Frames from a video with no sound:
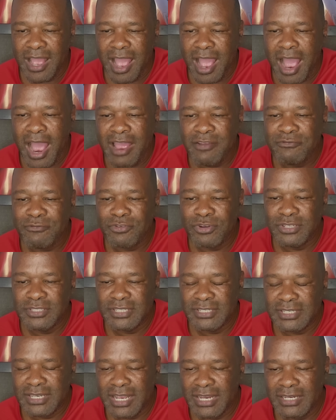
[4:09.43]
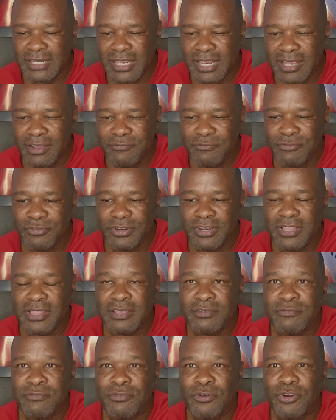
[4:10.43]
I've considered carefully the
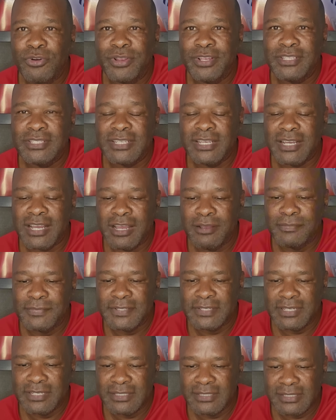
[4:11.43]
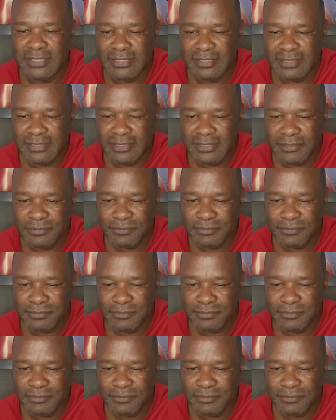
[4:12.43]
following circumstances.